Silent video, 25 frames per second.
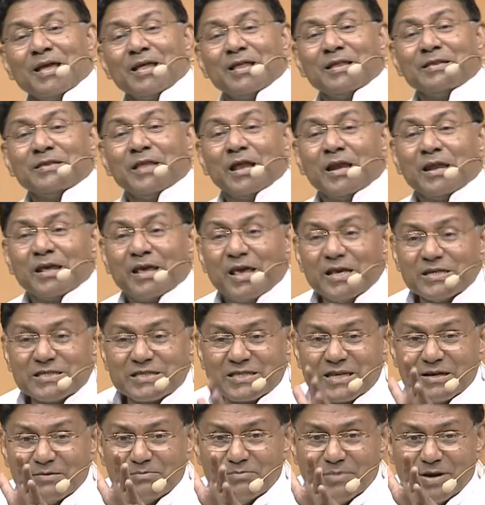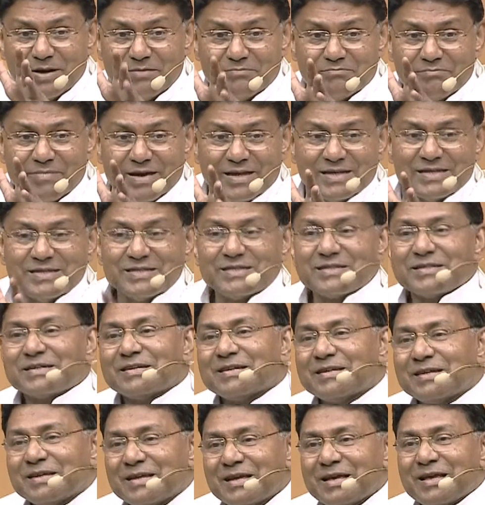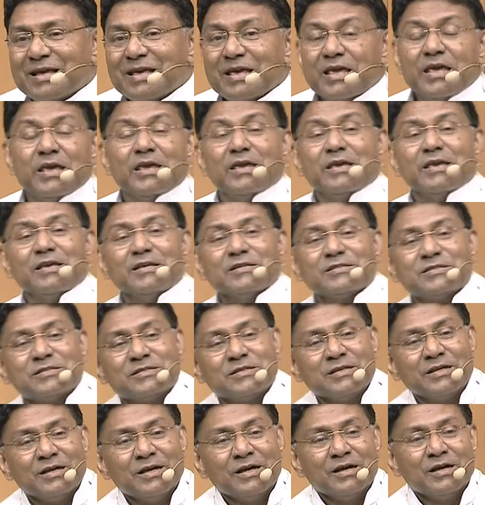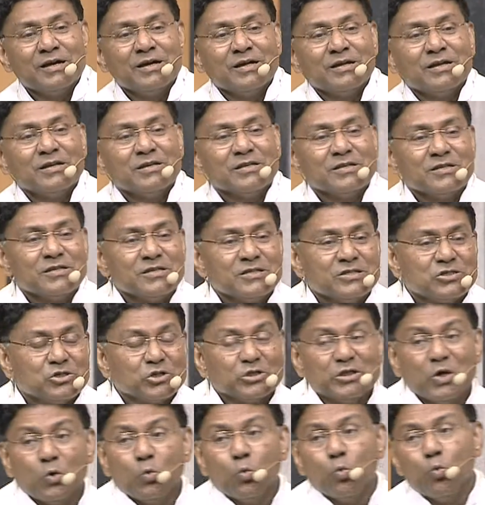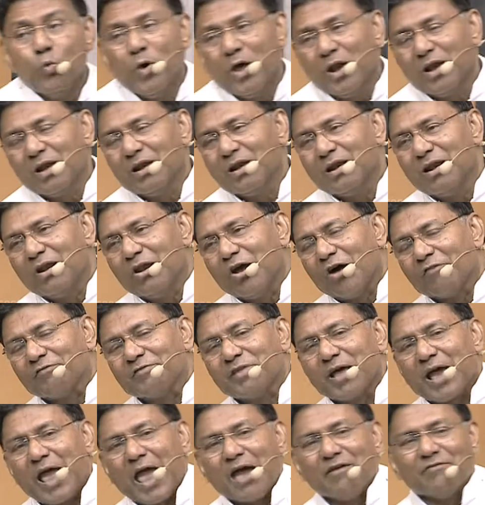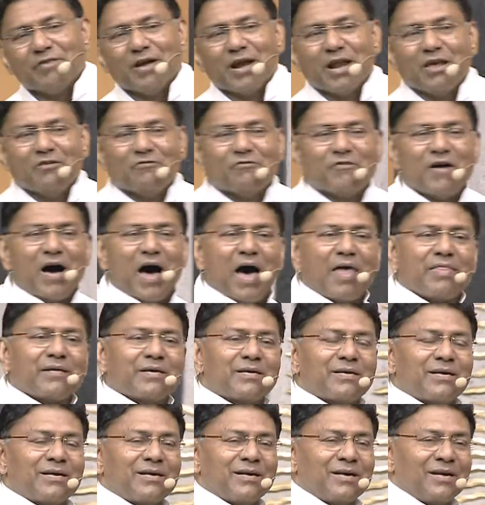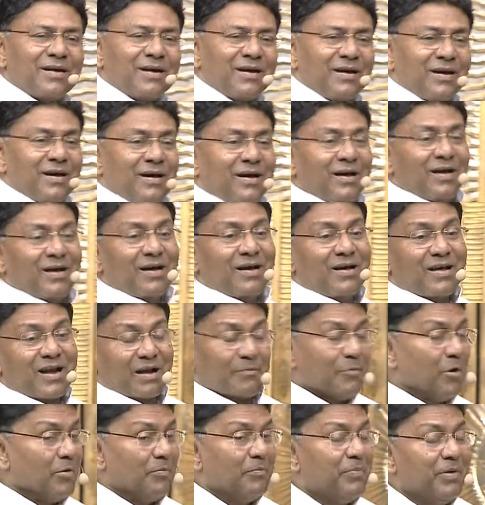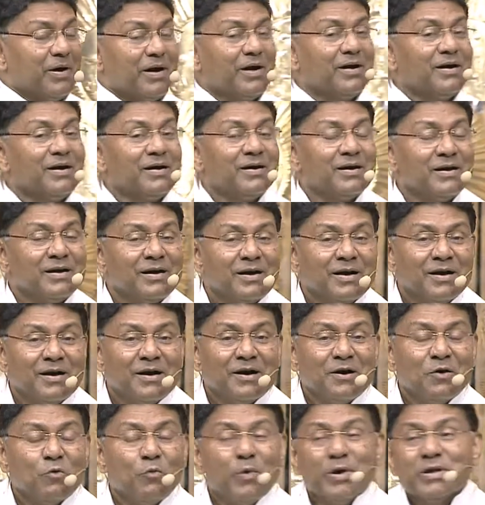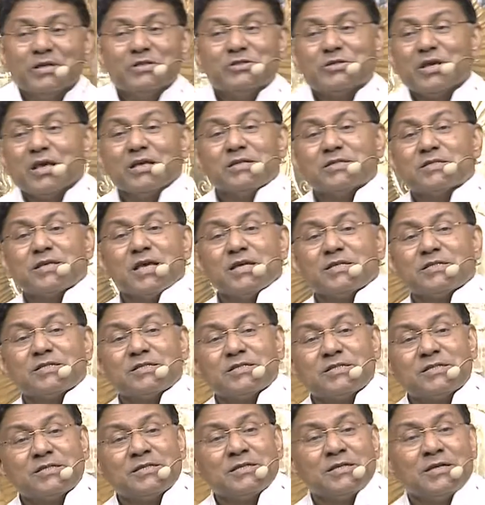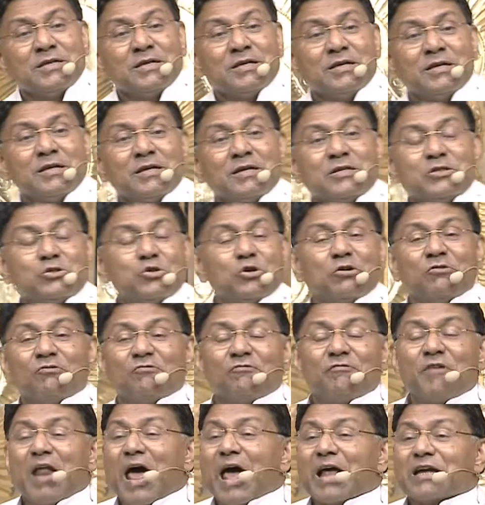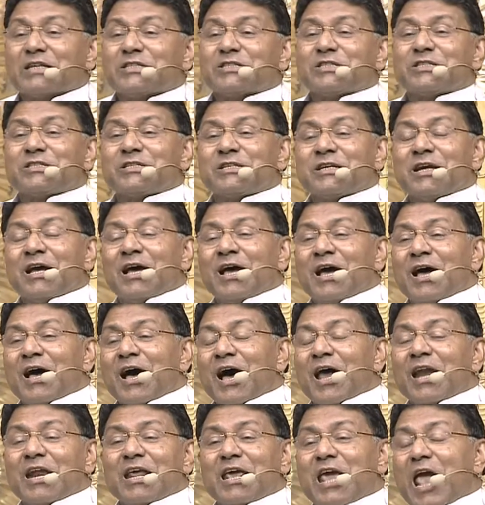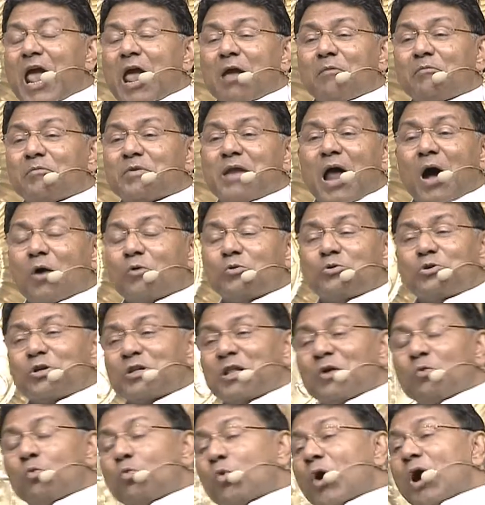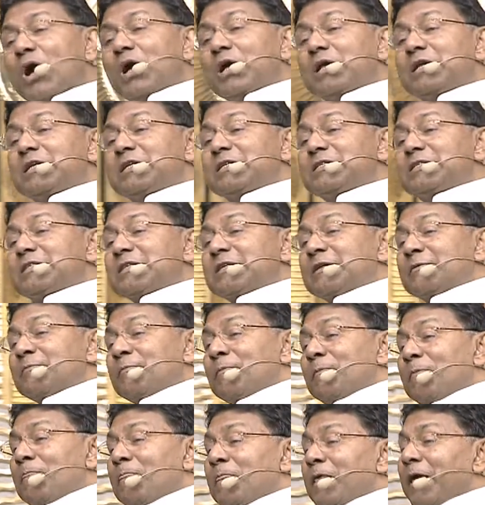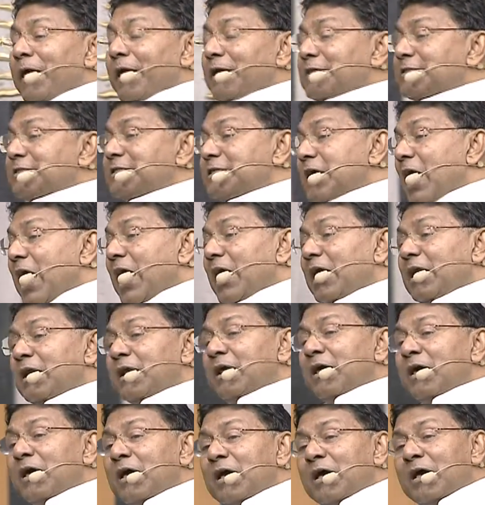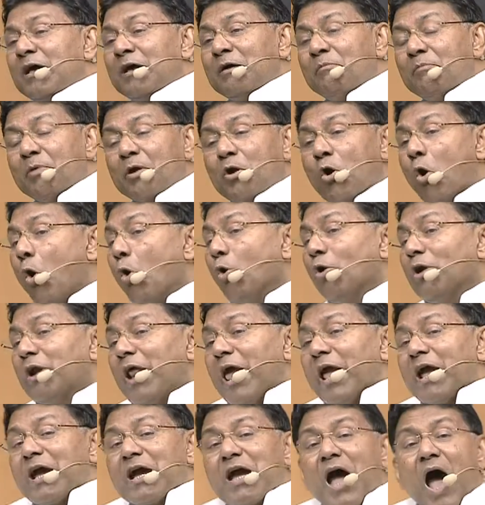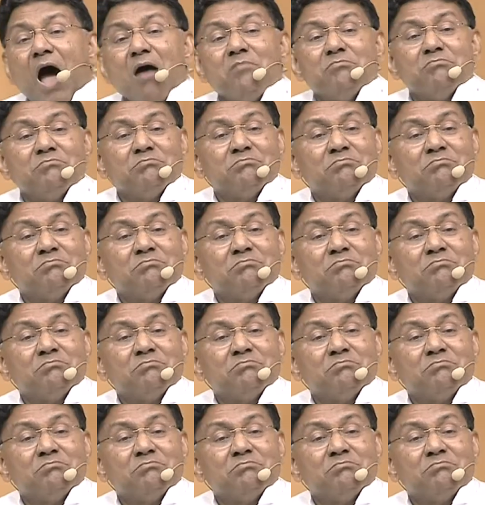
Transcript: that his commitment is to the will of the Heavenly Father. Remember, when Jesus took flesh and came down to the world, he said, "Behold, I come